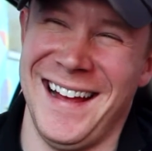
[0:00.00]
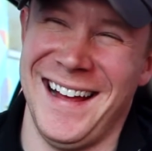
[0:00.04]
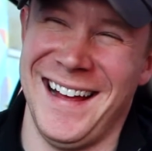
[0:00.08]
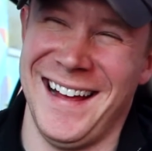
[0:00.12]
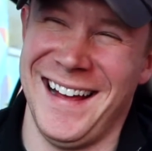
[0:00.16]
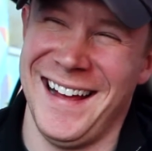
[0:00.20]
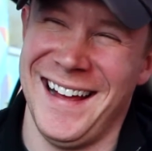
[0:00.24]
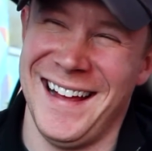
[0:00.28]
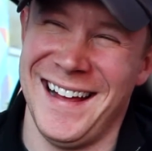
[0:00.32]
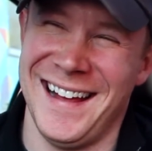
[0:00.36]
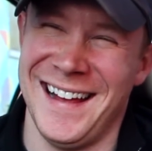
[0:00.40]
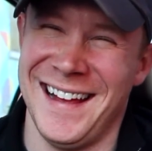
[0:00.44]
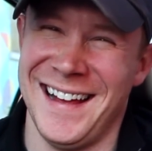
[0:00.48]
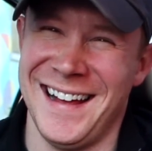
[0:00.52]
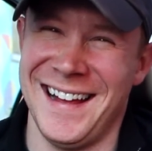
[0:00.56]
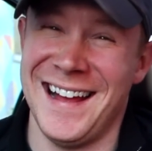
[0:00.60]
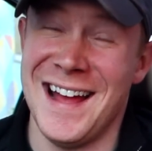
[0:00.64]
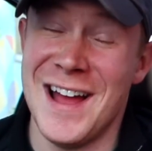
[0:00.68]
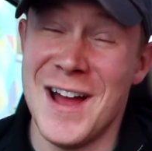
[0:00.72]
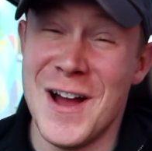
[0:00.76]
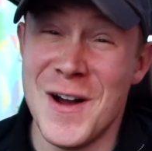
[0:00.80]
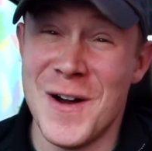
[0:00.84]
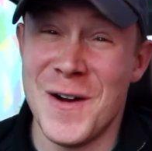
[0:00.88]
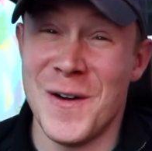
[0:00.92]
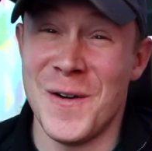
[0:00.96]

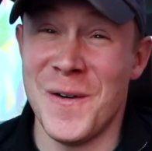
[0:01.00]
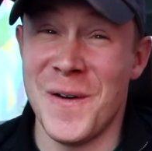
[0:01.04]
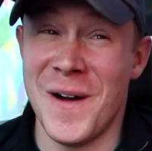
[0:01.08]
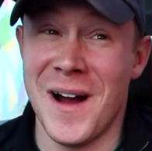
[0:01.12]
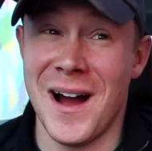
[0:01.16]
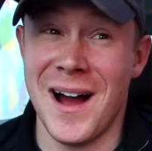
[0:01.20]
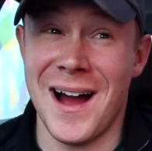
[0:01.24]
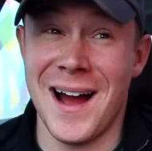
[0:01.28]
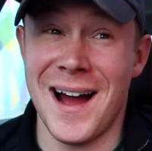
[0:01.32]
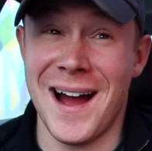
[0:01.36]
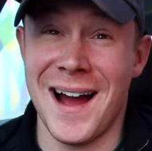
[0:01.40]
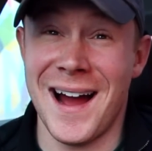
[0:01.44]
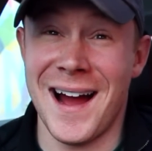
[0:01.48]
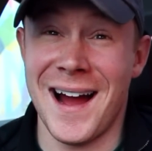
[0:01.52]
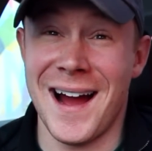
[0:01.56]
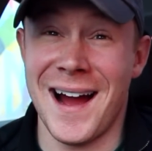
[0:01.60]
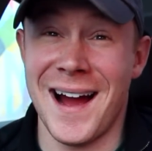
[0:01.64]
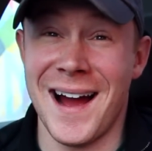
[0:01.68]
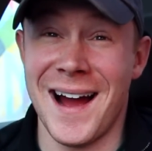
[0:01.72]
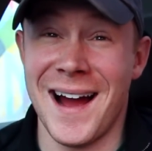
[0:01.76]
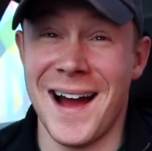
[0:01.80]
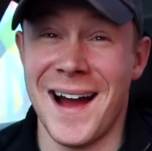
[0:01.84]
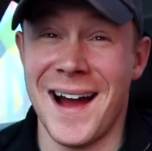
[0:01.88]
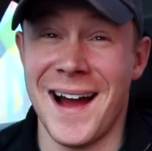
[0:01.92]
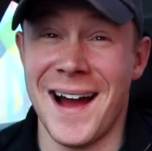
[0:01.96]

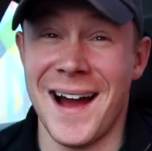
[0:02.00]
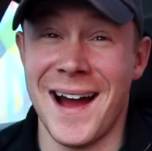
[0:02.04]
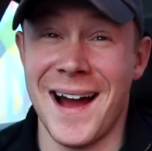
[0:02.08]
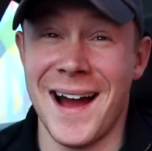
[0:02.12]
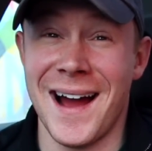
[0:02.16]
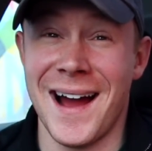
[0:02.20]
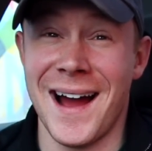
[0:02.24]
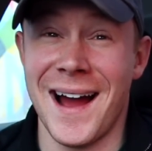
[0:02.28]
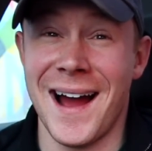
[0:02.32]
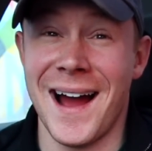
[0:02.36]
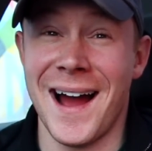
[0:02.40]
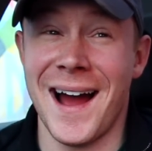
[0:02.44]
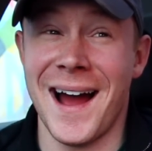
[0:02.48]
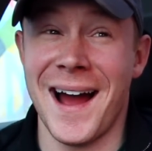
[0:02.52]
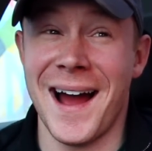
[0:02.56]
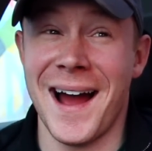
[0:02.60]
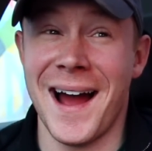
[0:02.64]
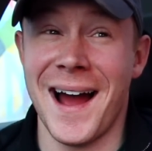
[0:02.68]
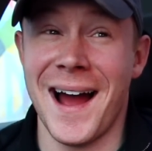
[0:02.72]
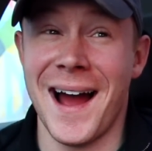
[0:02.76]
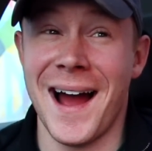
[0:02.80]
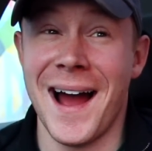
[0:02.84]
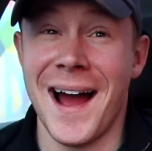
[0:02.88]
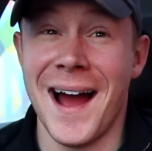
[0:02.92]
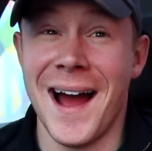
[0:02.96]

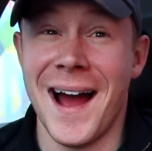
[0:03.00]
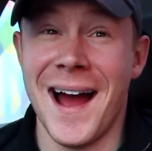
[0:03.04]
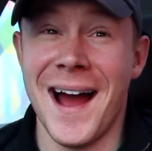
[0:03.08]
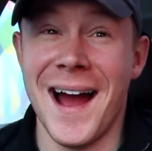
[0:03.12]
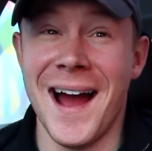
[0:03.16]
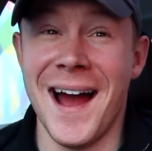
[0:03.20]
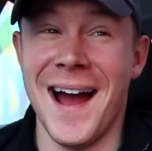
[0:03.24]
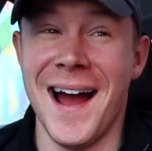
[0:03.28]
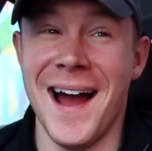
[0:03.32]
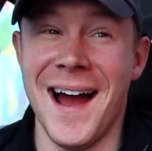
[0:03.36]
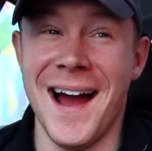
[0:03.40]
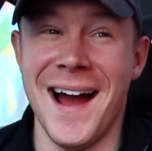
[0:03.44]
[no speech]